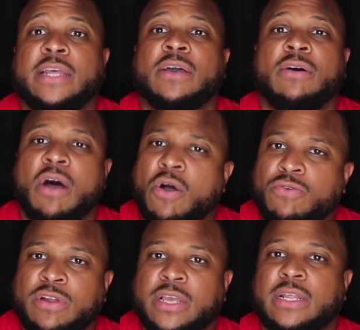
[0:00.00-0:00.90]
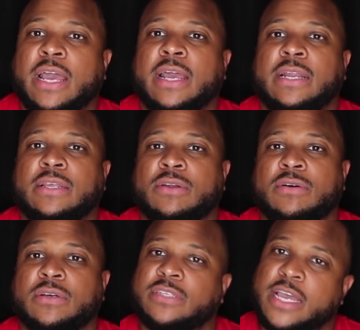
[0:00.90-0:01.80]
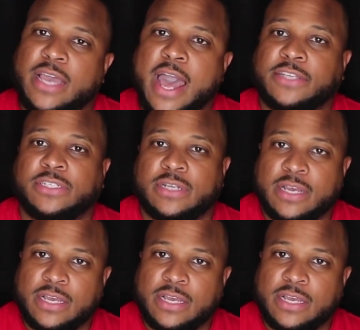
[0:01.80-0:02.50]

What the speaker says: He'll own it, and, you know, he'll take action.